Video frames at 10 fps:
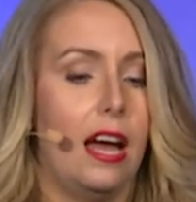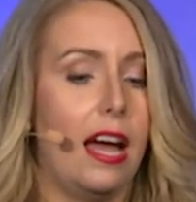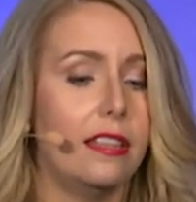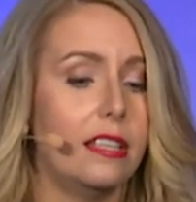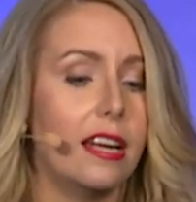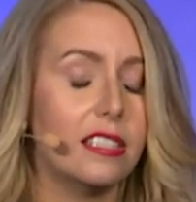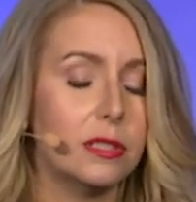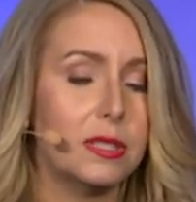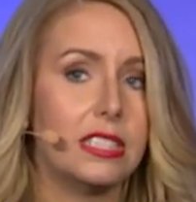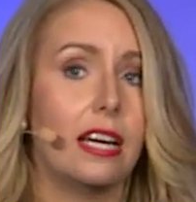And the next
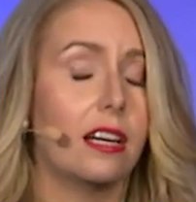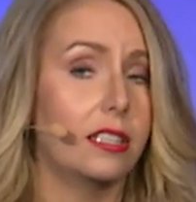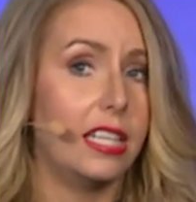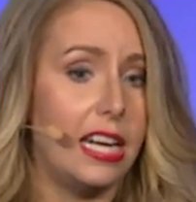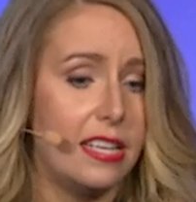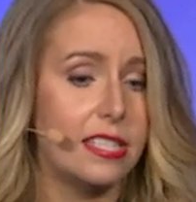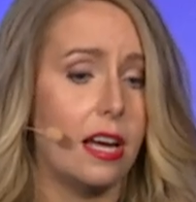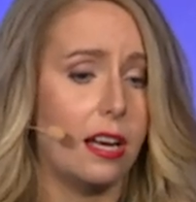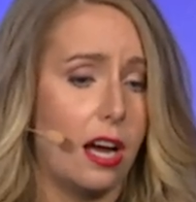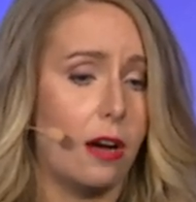was that a
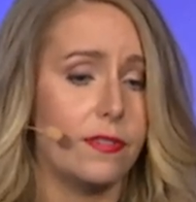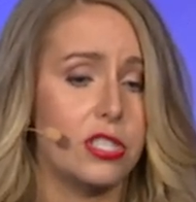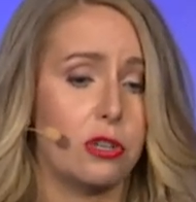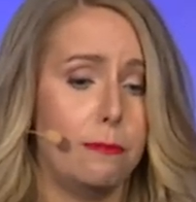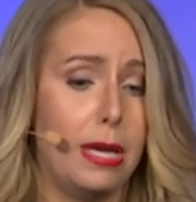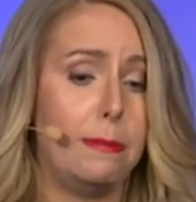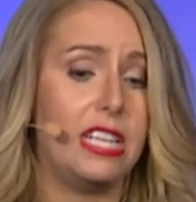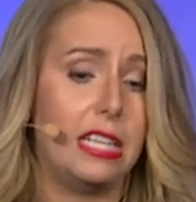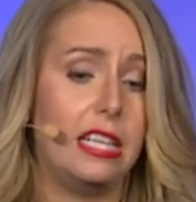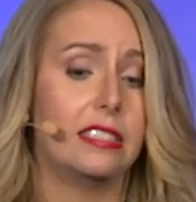liaison officer may be
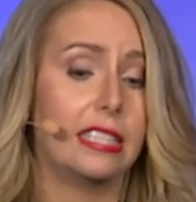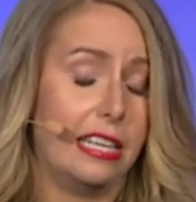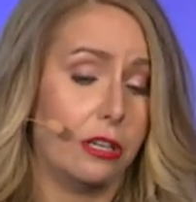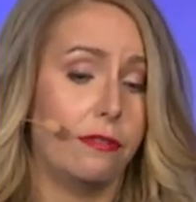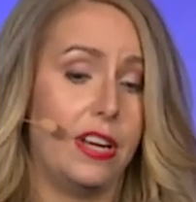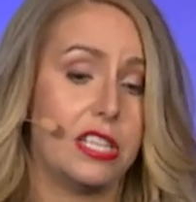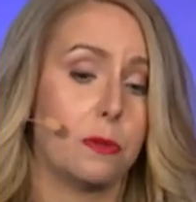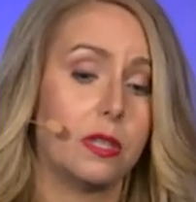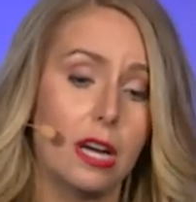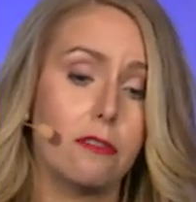needed to interface
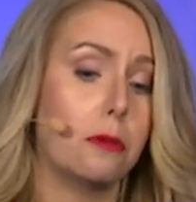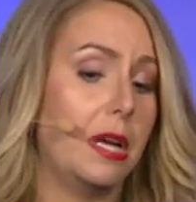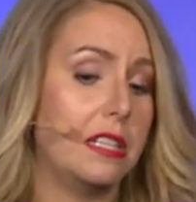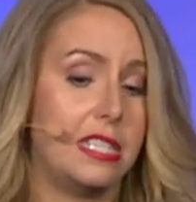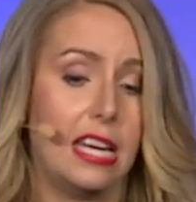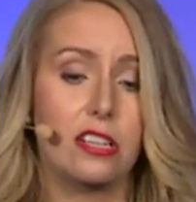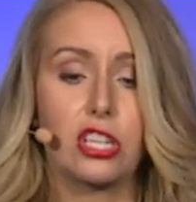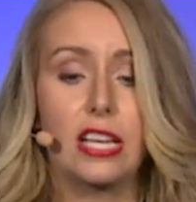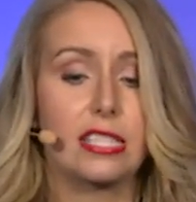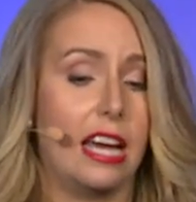with government,
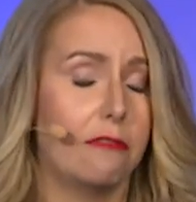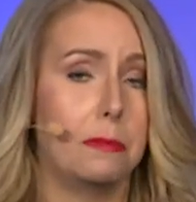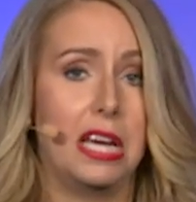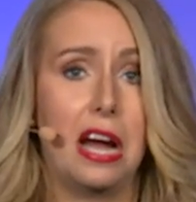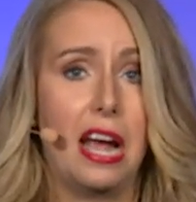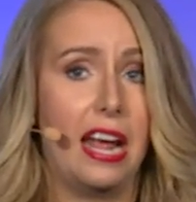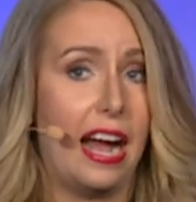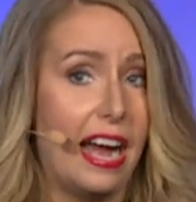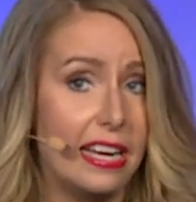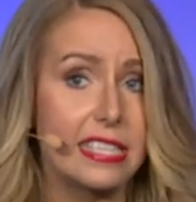DHS, FBI,
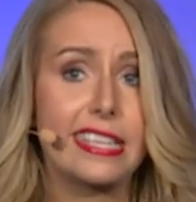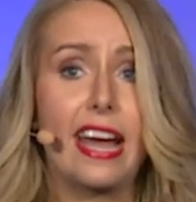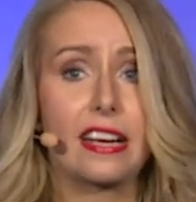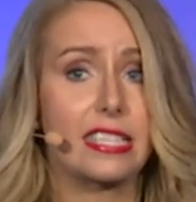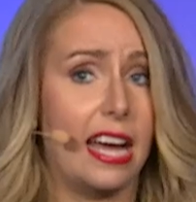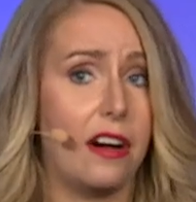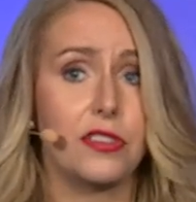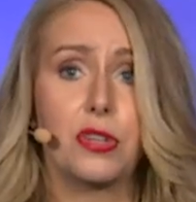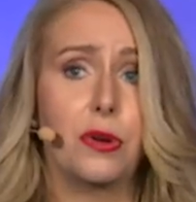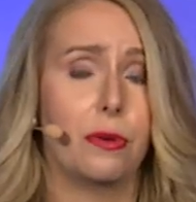ISACs,
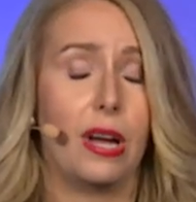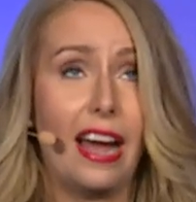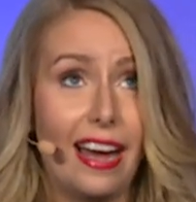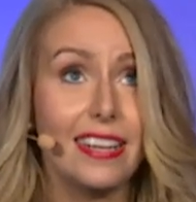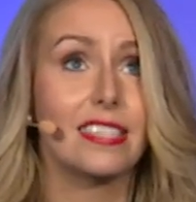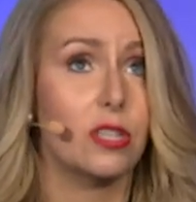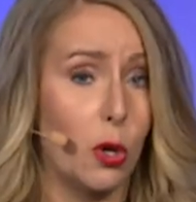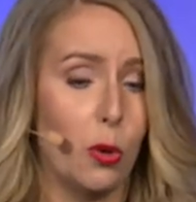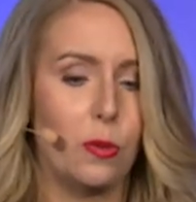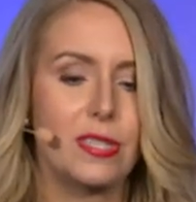also
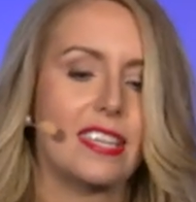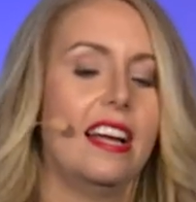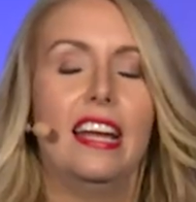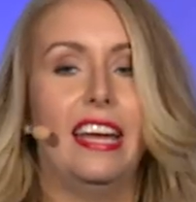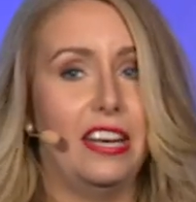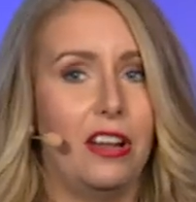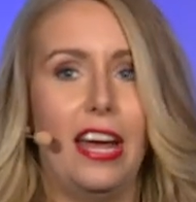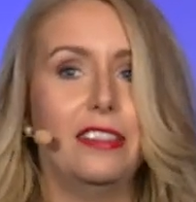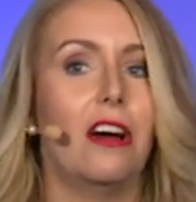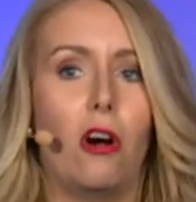ISOs,
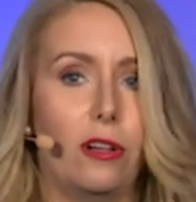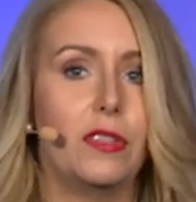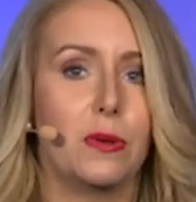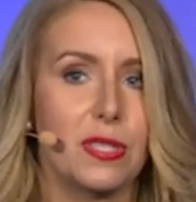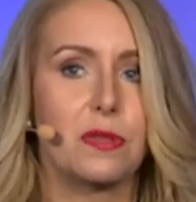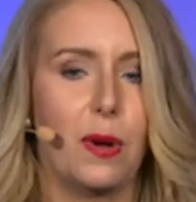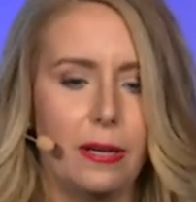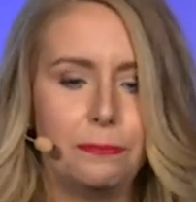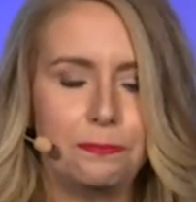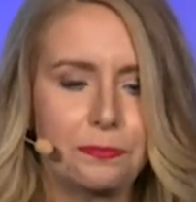and all of those as well.